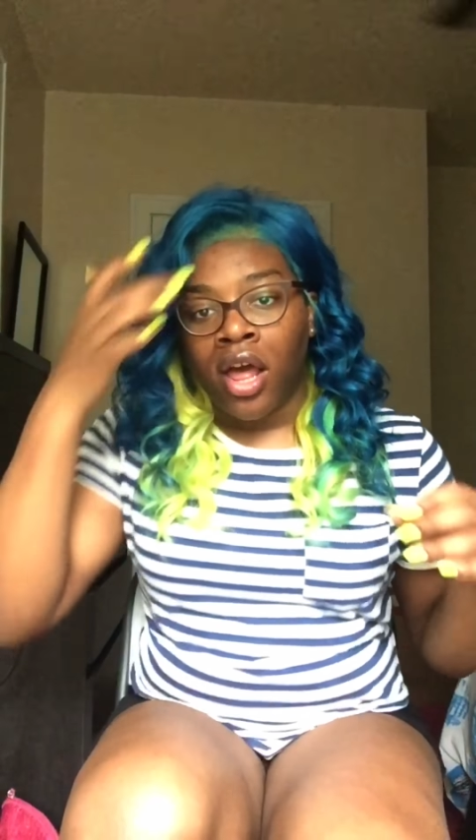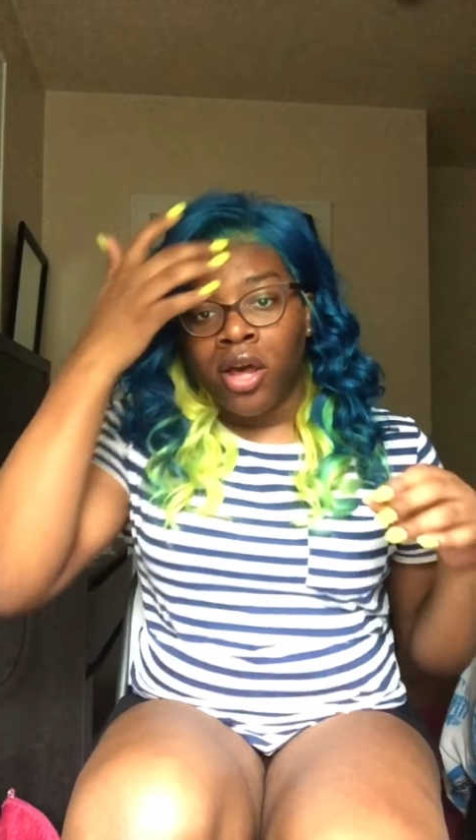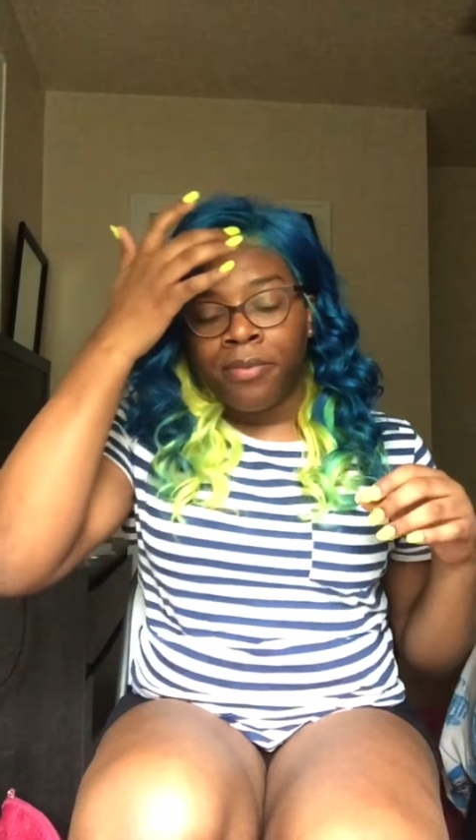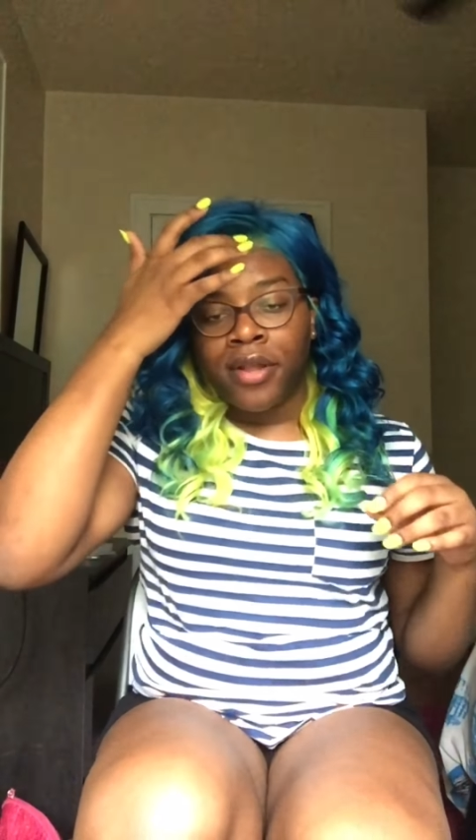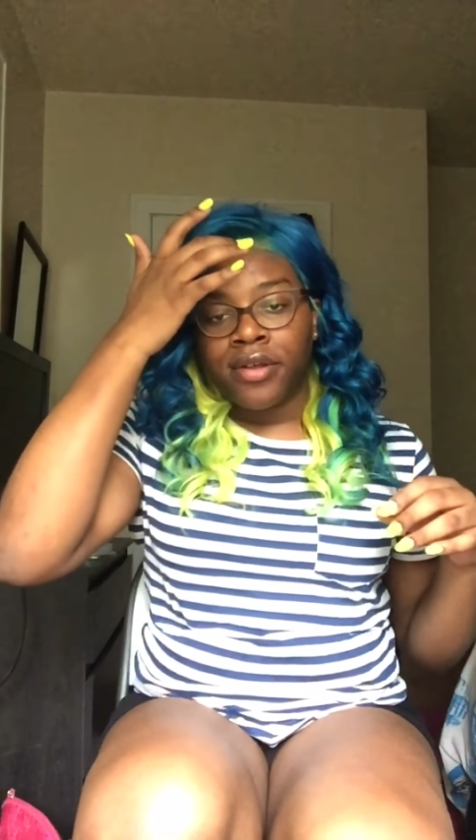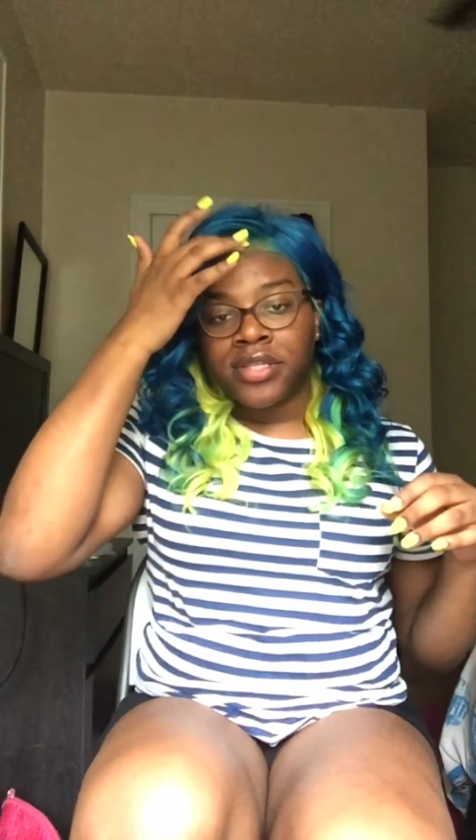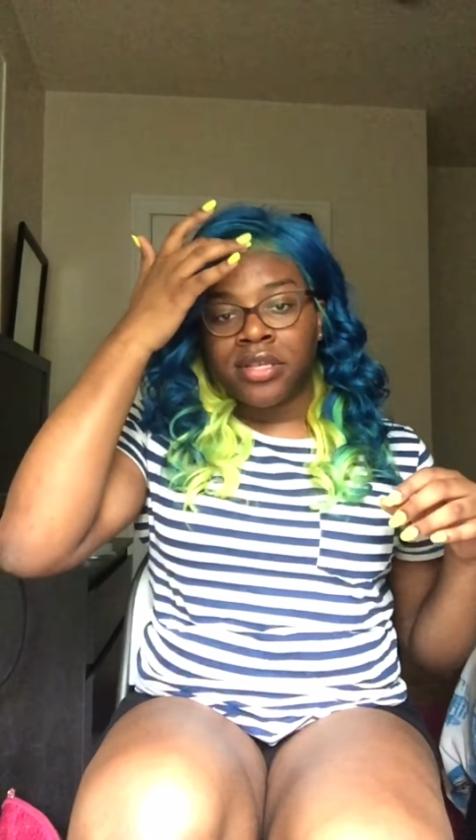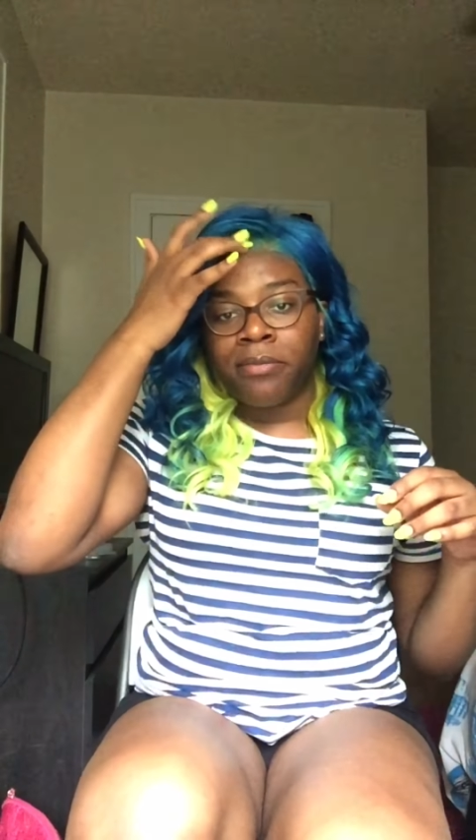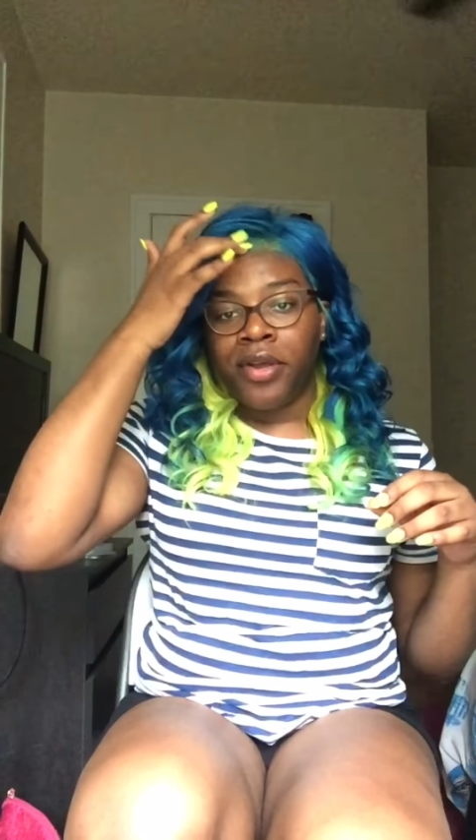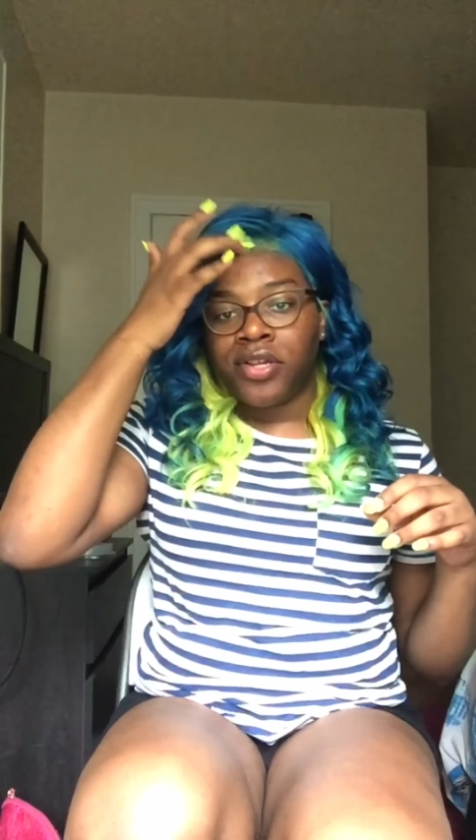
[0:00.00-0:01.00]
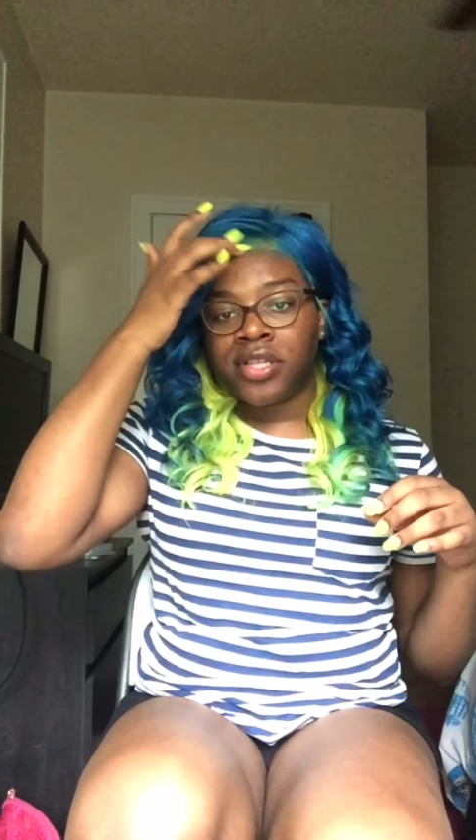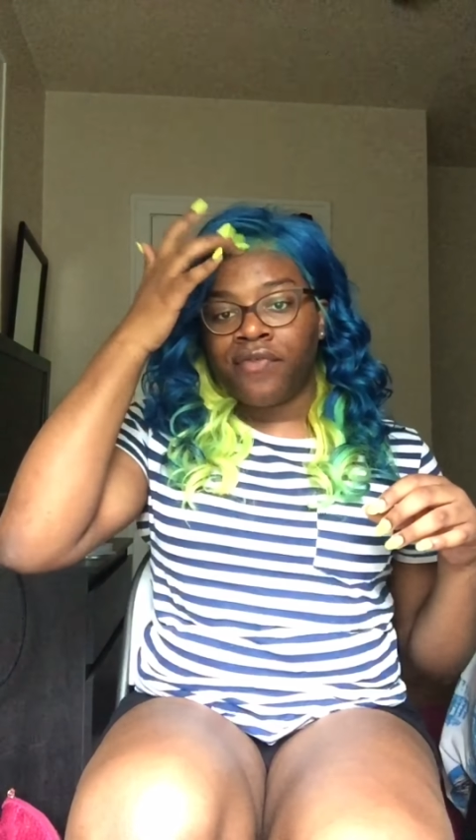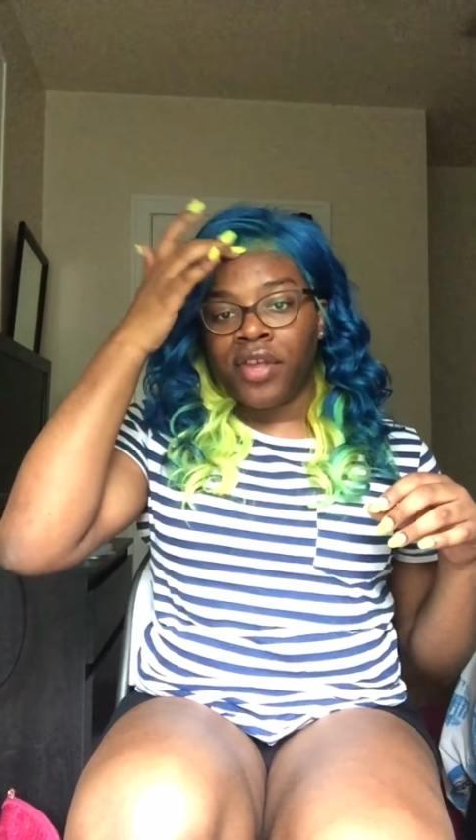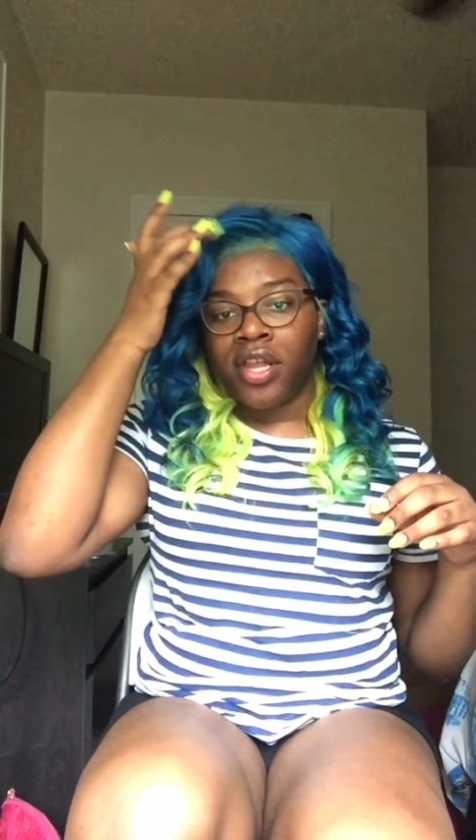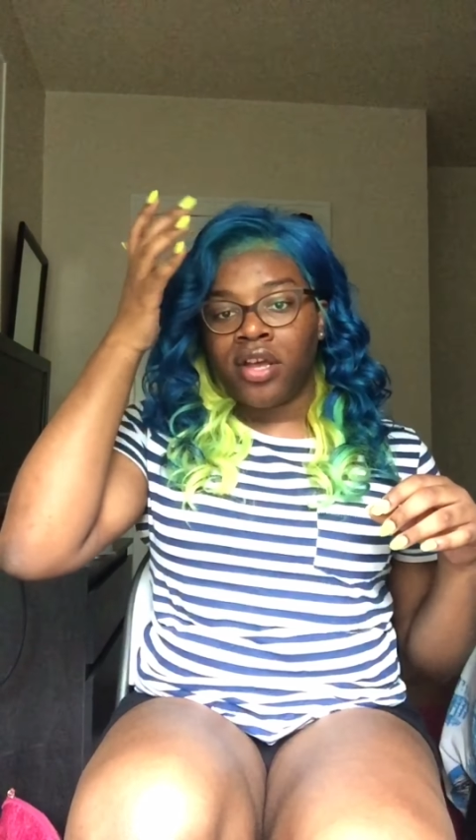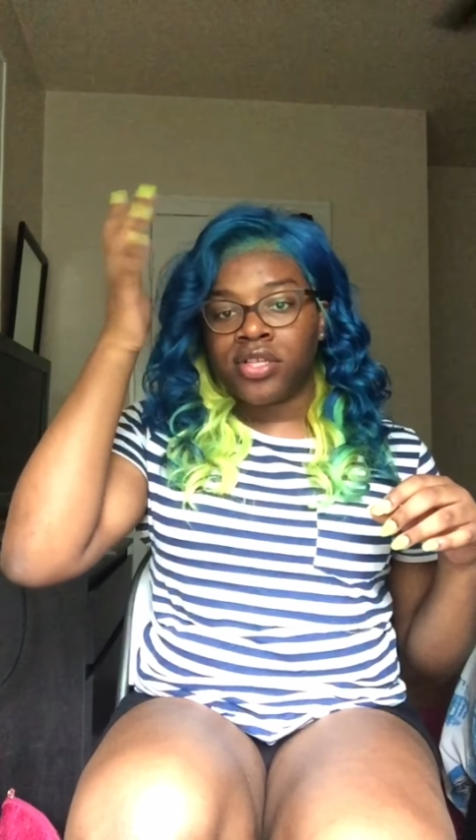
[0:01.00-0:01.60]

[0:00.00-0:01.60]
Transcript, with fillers: upload some pictures and videos